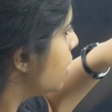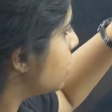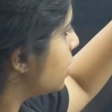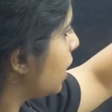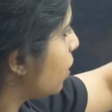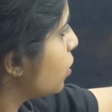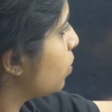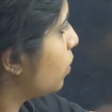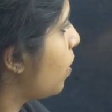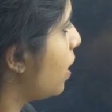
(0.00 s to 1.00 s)
C goes
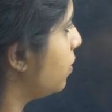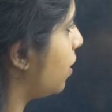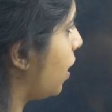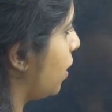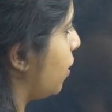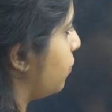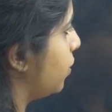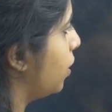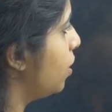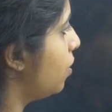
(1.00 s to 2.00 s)
with 1. I have,
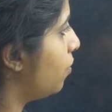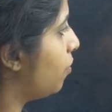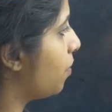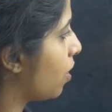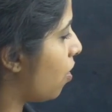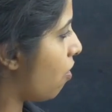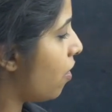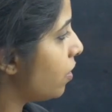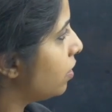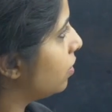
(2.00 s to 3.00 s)
oh my
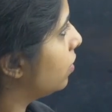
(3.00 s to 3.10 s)
god.